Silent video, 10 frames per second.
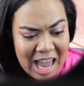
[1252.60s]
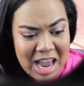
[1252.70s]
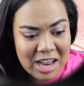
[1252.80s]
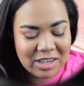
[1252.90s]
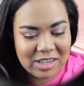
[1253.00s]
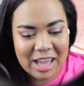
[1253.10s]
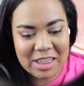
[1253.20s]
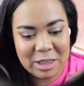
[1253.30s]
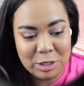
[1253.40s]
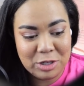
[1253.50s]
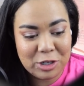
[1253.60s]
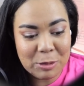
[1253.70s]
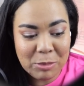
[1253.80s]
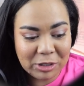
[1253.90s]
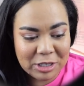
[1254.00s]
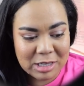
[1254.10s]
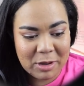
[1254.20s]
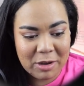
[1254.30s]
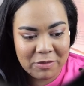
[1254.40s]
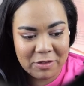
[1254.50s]
and the symbolism
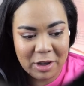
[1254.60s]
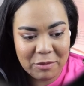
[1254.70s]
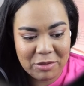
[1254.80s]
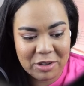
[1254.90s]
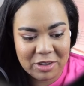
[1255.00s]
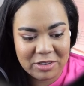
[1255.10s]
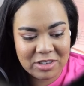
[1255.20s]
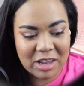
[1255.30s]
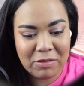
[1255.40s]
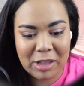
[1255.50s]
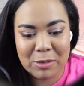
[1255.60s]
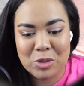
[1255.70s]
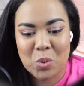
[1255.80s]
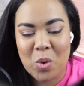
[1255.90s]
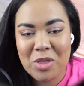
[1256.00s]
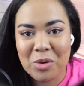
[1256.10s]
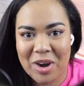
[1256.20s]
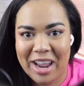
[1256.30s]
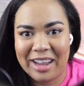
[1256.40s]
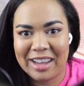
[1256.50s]
of of the sunflowers
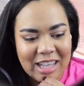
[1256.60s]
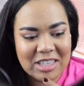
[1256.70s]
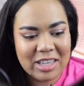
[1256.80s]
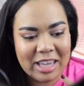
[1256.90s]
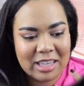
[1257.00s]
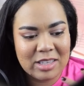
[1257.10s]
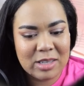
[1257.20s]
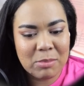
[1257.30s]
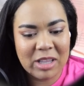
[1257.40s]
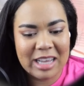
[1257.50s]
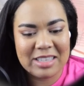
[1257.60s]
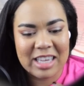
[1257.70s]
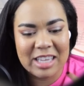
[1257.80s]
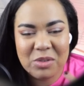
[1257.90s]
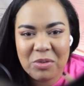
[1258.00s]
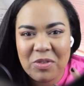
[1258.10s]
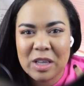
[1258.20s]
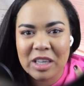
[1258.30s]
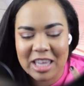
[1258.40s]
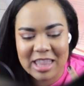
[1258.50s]
withering it's like symbolizing his
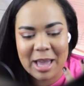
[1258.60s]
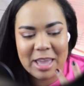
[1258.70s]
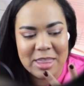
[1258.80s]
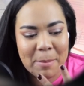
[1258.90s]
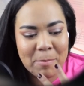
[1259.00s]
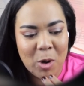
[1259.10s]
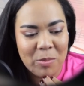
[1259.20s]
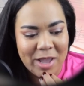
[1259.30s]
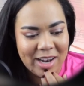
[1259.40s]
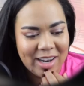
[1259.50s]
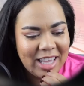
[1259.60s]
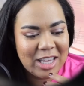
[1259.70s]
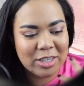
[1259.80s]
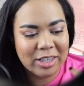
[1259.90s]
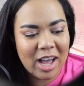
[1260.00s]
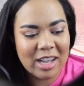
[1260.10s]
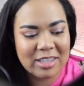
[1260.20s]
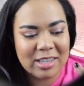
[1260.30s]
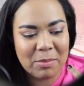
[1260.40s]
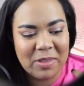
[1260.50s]
feeling in that in that moment that he's
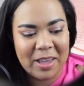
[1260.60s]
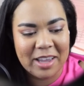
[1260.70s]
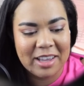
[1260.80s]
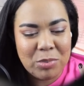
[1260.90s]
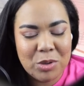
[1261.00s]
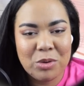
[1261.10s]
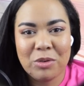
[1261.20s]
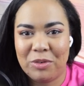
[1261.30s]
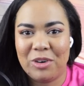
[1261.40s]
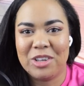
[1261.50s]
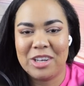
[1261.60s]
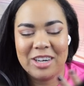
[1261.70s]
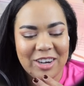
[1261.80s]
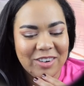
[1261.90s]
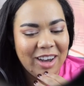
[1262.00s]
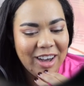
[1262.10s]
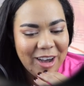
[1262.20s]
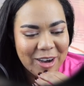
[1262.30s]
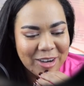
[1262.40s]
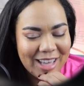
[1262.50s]
lost something beautiful you know
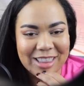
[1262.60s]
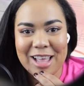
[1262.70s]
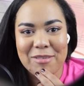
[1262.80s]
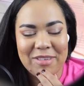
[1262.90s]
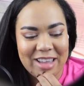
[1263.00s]
oh i love